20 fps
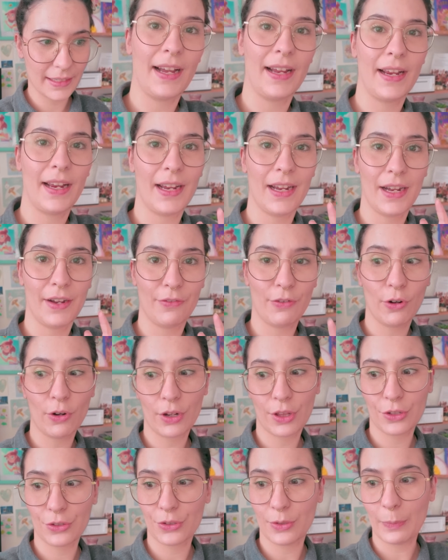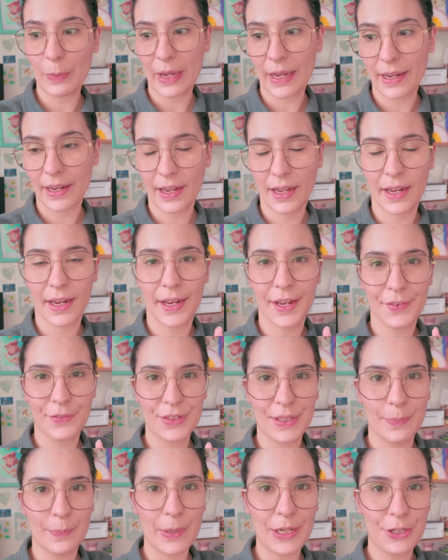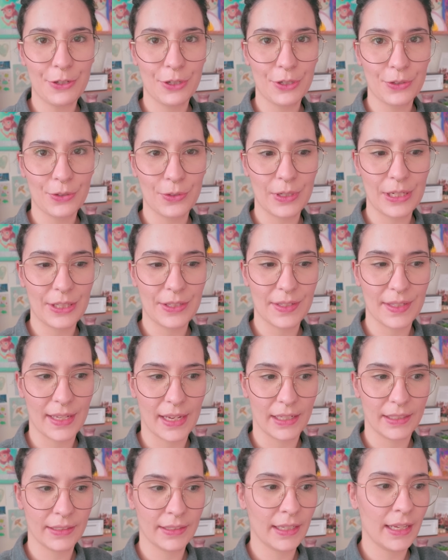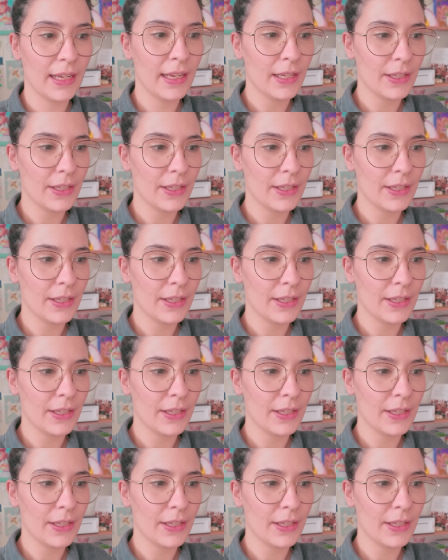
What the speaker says: I have orders to pack, I have some Patreon goodie to send,